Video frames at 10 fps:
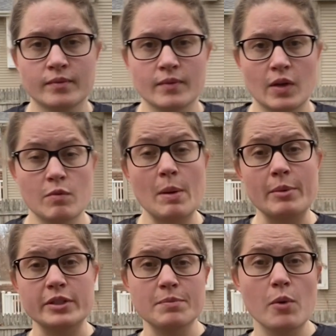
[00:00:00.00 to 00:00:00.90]
Remember, it's
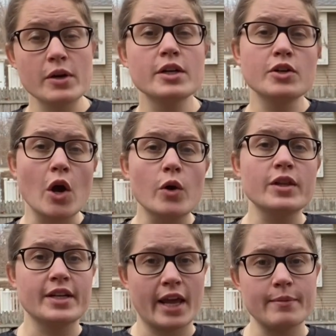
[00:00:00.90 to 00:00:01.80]
important to know the
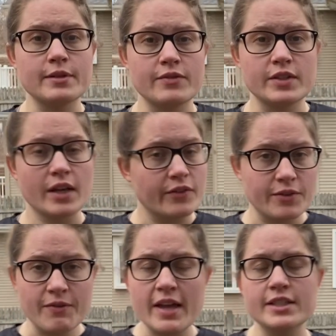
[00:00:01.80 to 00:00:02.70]
names of the
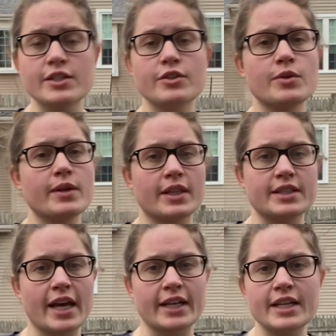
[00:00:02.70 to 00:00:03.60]
self-defenses you're doing, the
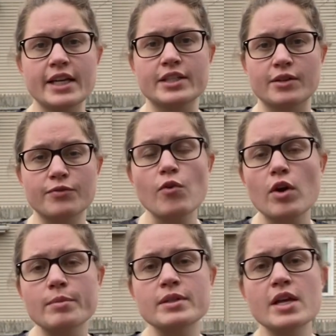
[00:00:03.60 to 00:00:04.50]
techniques, the
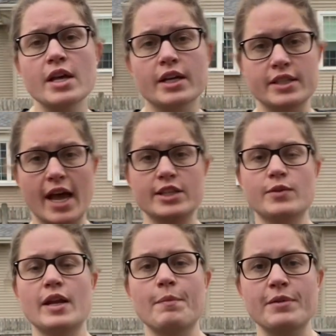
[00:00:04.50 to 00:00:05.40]
forms, because as you get
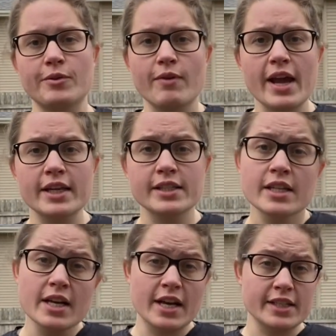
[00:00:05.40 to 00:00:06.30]
up in the ranks,
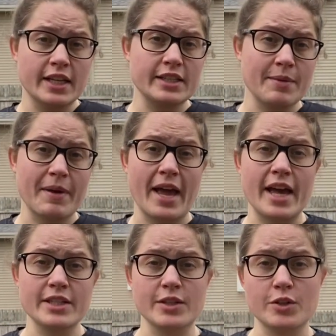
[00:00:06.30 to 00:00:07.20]
a sensei might ask
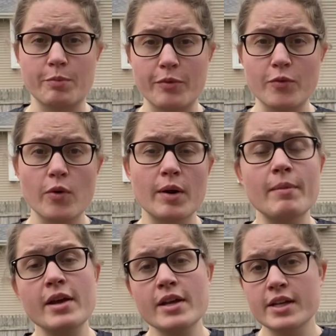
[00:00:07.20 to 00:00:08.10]
you to perform
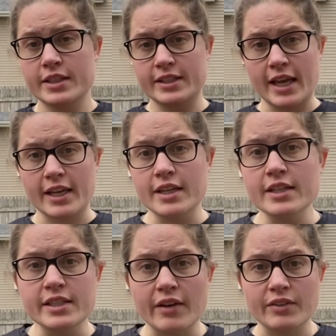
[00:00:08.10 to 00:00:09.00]
said
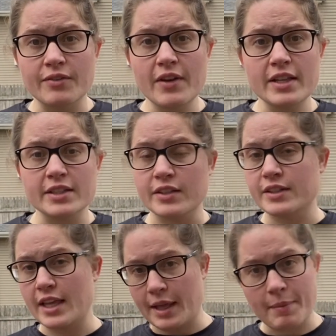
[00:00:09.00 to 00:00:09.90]
self-defense. They'll say
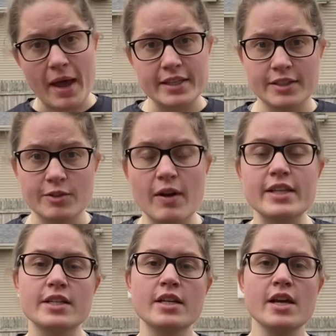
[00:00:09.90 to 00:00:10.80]
like passing the
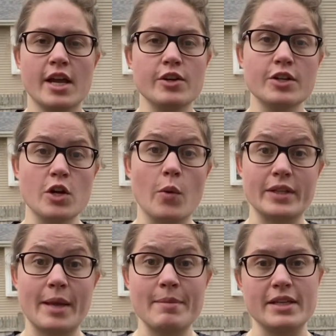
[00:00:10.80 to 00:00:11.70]
horizon. You need to know what that
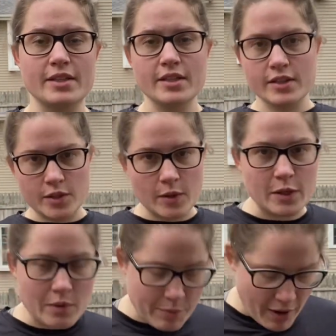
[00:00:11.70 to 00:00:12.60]
means. So that's what
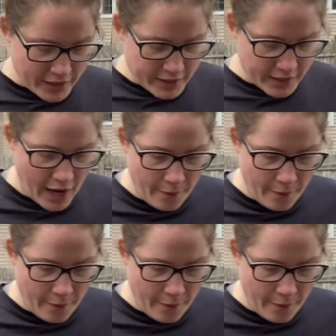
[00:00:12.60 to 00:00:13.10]
we're practicing now.